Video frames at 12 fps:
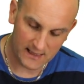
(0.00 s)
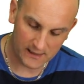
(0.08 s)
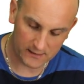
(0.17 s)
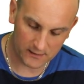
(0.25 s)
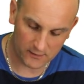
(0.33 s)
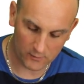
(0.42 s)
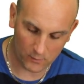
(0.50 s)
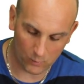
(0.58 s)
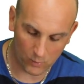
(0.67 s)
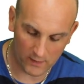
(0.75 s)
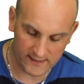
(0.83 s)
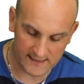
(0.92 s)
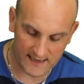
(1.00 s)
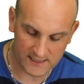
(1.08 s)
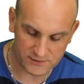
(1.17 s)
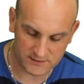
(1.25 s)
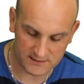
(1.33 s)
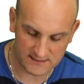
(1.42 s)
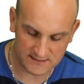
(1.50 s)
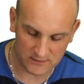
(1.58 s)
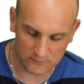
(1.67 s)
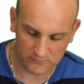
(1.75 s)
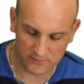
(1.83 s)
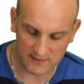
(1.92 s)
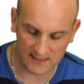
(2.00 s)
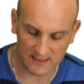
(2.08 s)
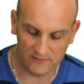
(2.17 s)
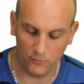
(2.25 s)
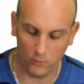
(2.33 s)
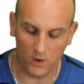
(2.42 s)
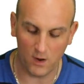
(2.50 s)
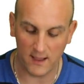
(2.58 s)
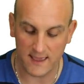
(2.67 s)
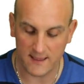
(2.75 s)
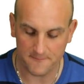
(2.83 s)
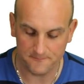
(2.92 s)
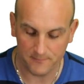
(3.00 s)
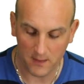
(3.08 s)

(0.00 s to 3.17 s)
and I know that y dashed is equal to negative y.